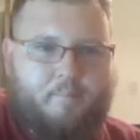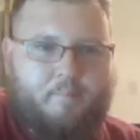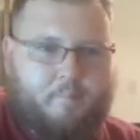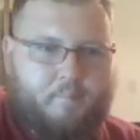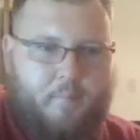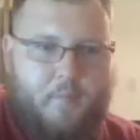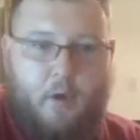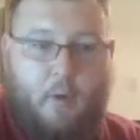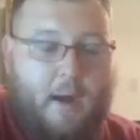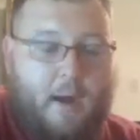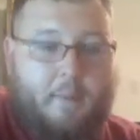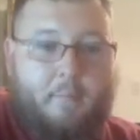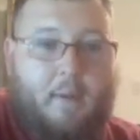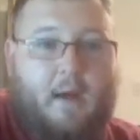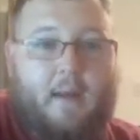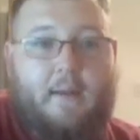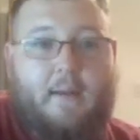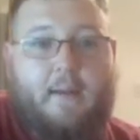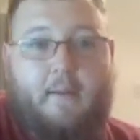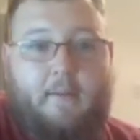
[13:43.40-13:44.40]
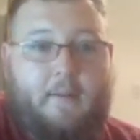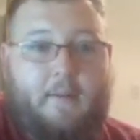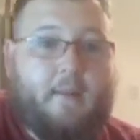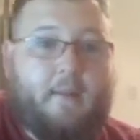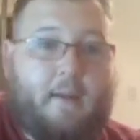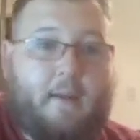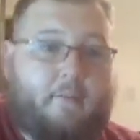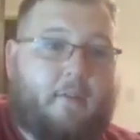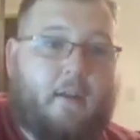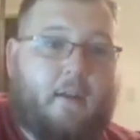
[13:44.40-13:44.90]
know I'm not nearly
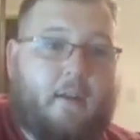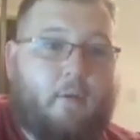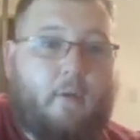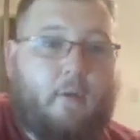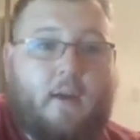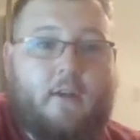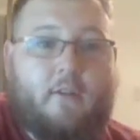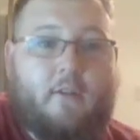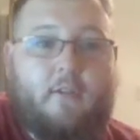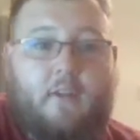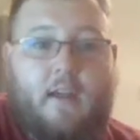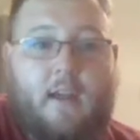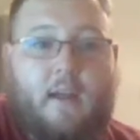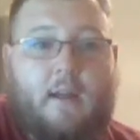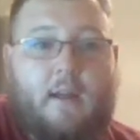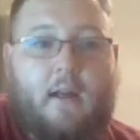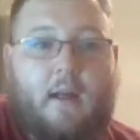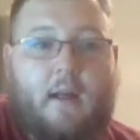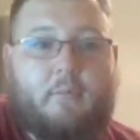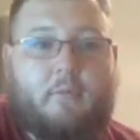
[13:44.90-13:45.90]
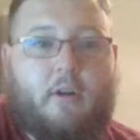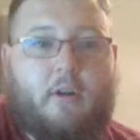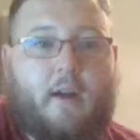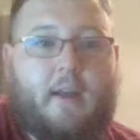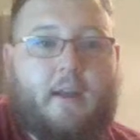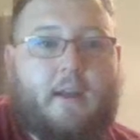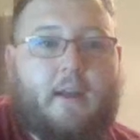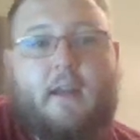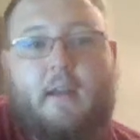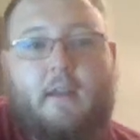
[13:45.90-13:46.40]
that fun to watch yet. I'm
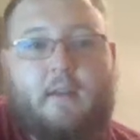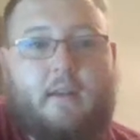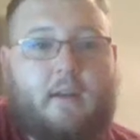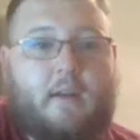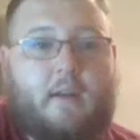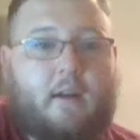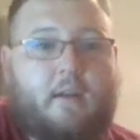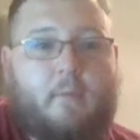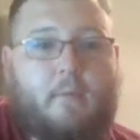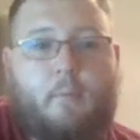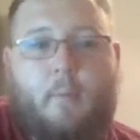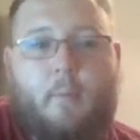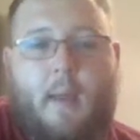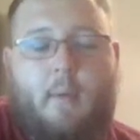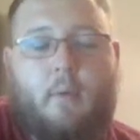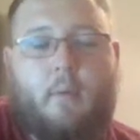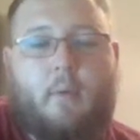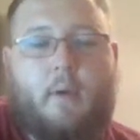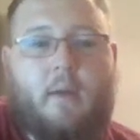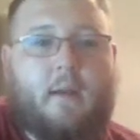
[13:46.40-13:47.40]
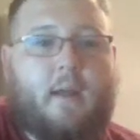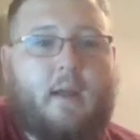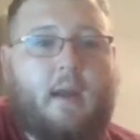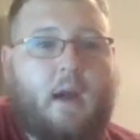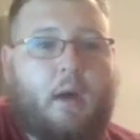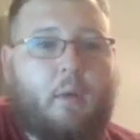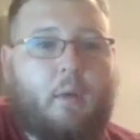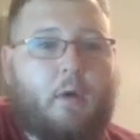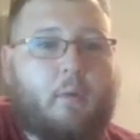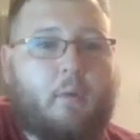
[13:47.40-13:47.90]
trying to get there. Maybe one day
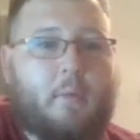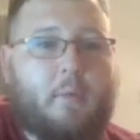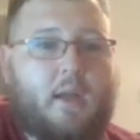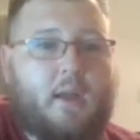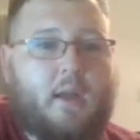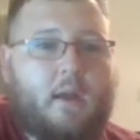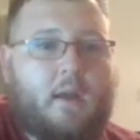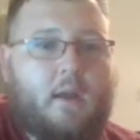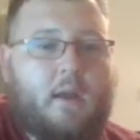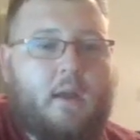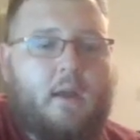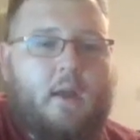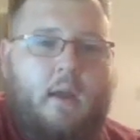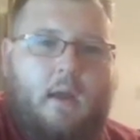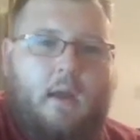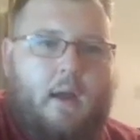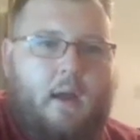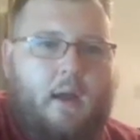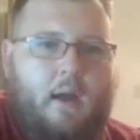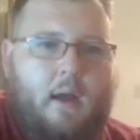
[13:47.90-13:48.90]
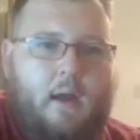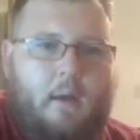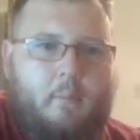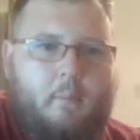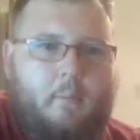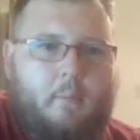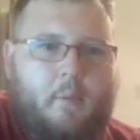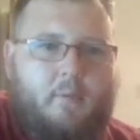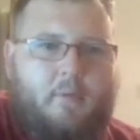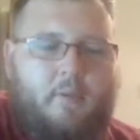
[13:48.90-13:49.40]
I will be.
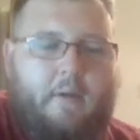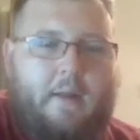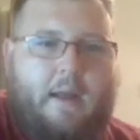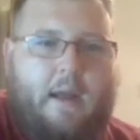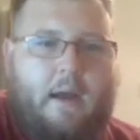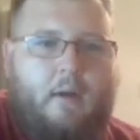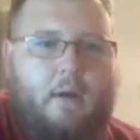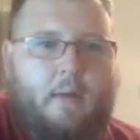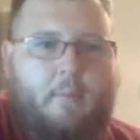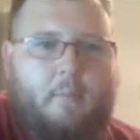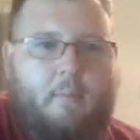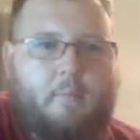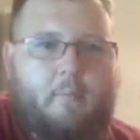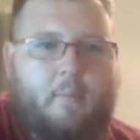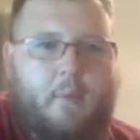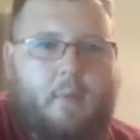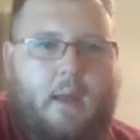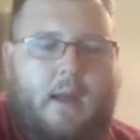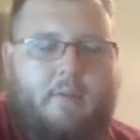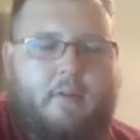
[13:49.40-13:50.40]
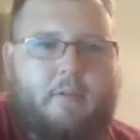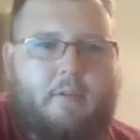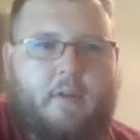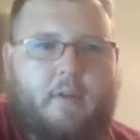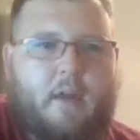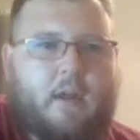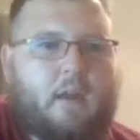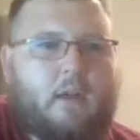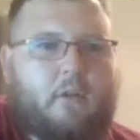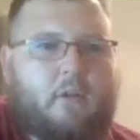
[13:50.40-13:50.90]
But for now, I'm having
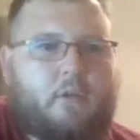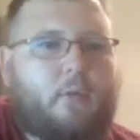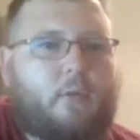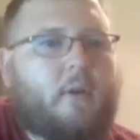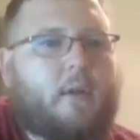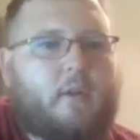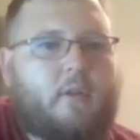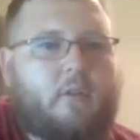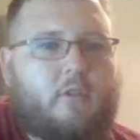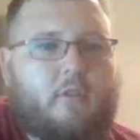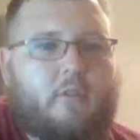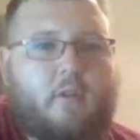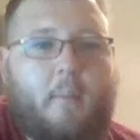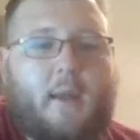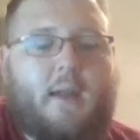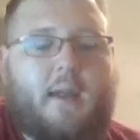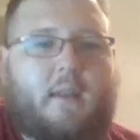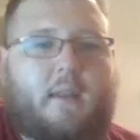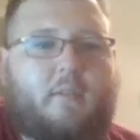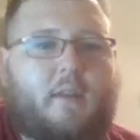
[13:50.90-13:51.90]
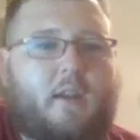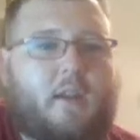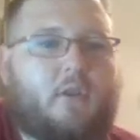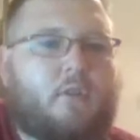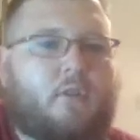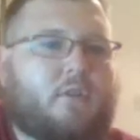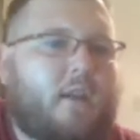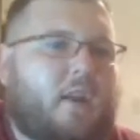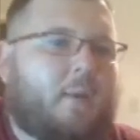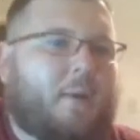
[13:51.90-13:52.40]
fun and enjoying just making the
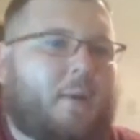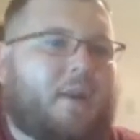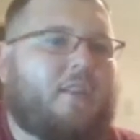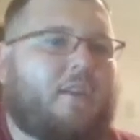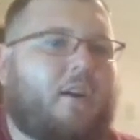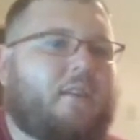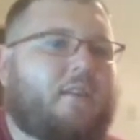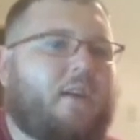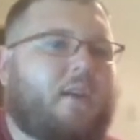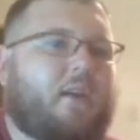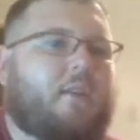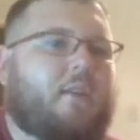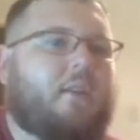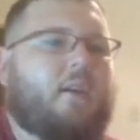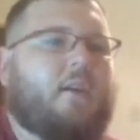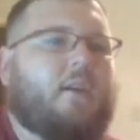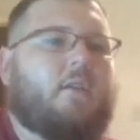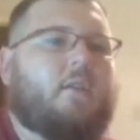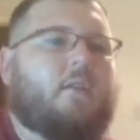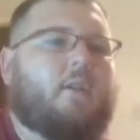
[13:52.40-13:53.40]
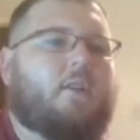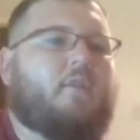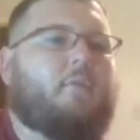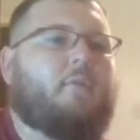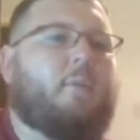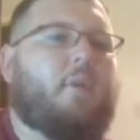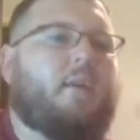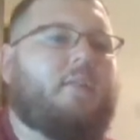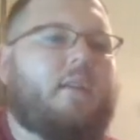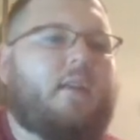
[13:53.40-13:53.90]
videos, getting my thoughts out there,
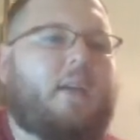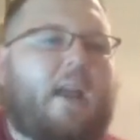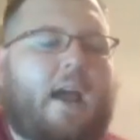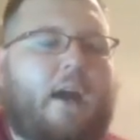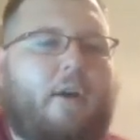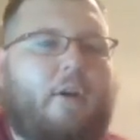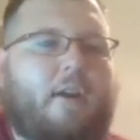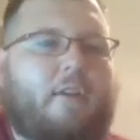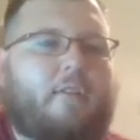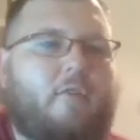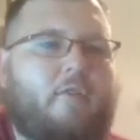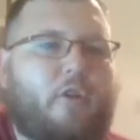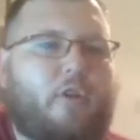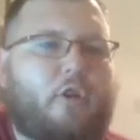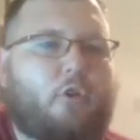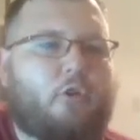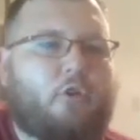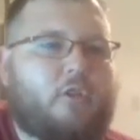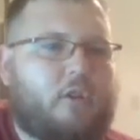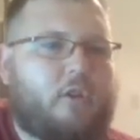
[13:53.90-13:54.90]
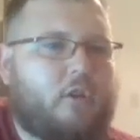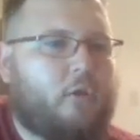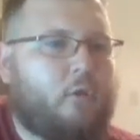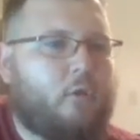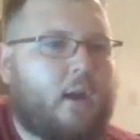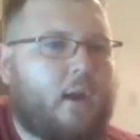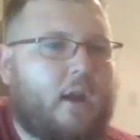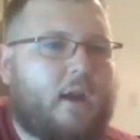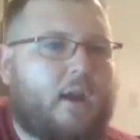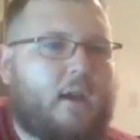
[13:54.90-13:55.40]
expressing how I feel to you
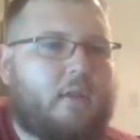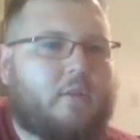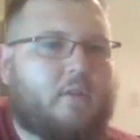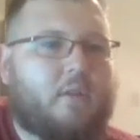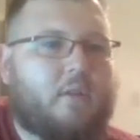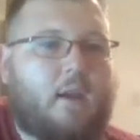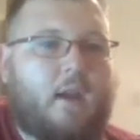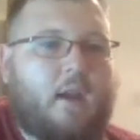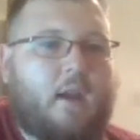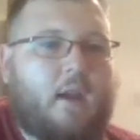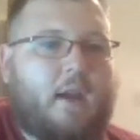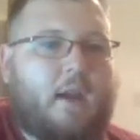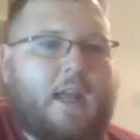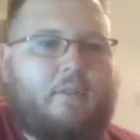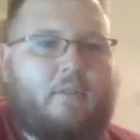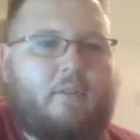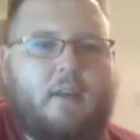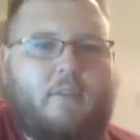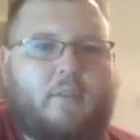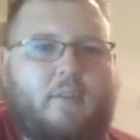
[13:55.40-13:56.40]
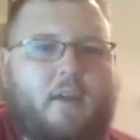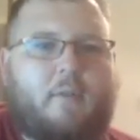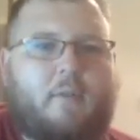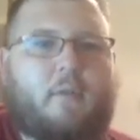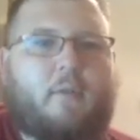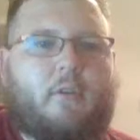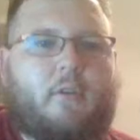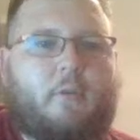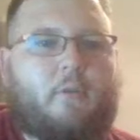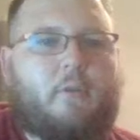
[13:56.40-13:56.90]
guys. Even if it
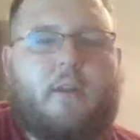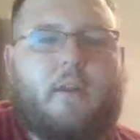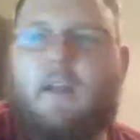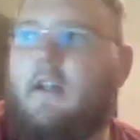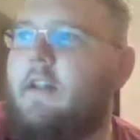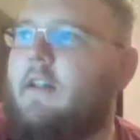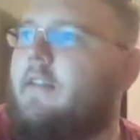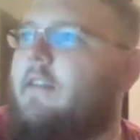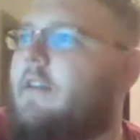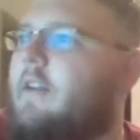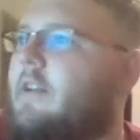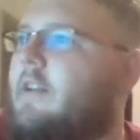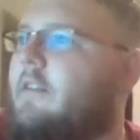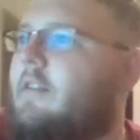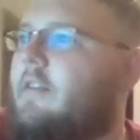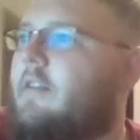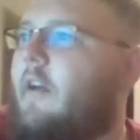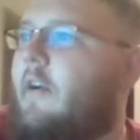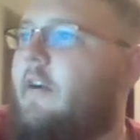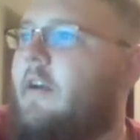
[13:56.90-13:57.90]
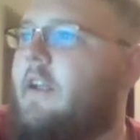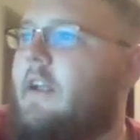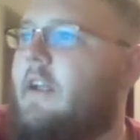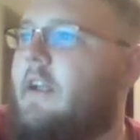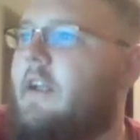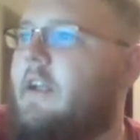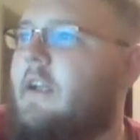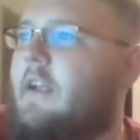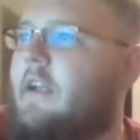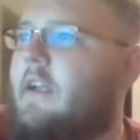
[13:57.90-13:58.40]
was only,
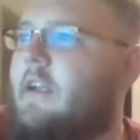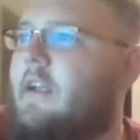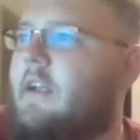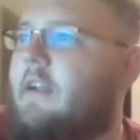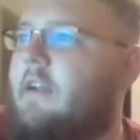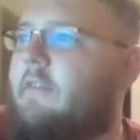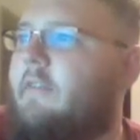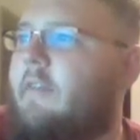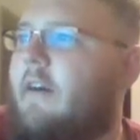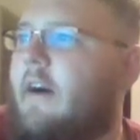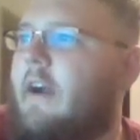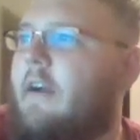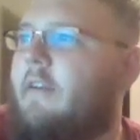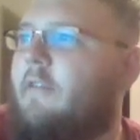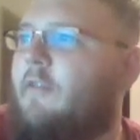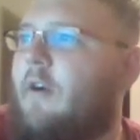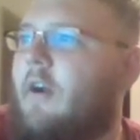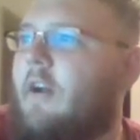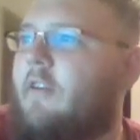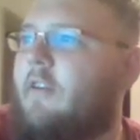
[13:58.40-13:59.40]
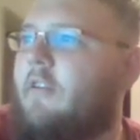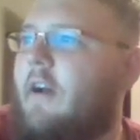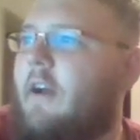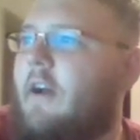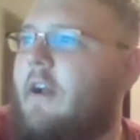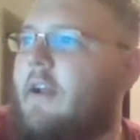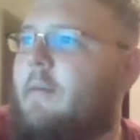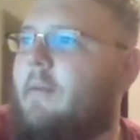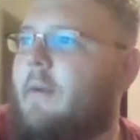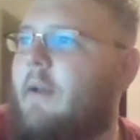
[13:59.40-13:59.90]
35 watch
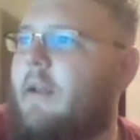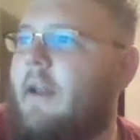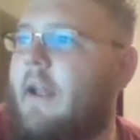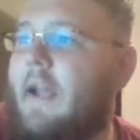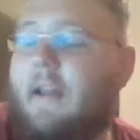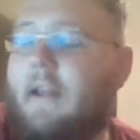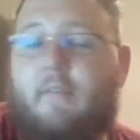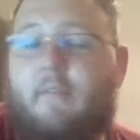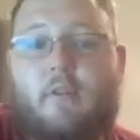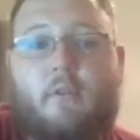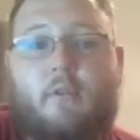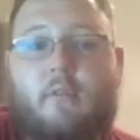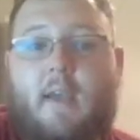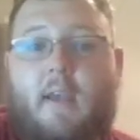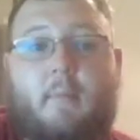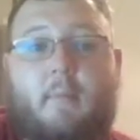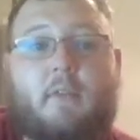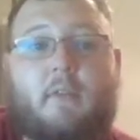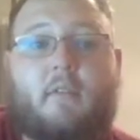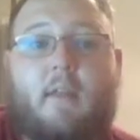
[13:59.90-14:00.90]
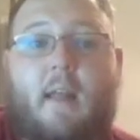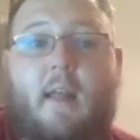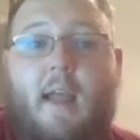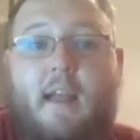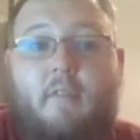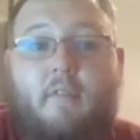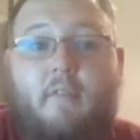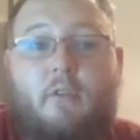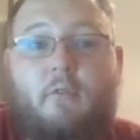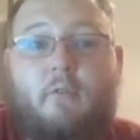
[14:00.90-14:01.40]
time and 8 views. Hey, but
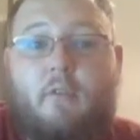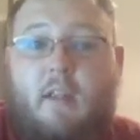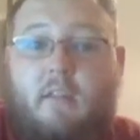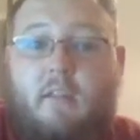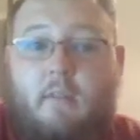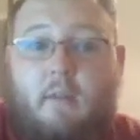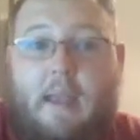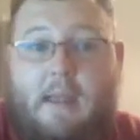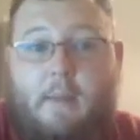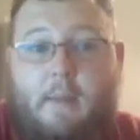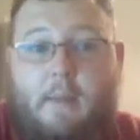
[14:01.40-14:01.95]
8 views, that's 8